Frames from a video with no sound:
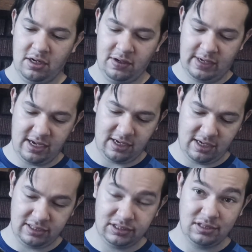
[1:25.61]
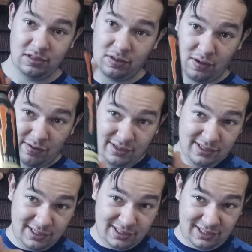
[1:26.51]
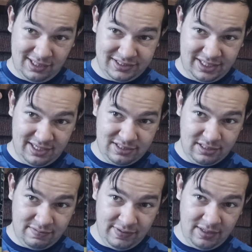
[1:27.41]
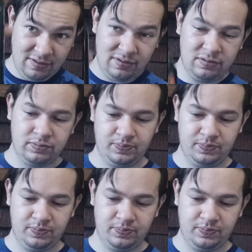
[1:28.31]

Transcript: Okay, guys, let's get into the review.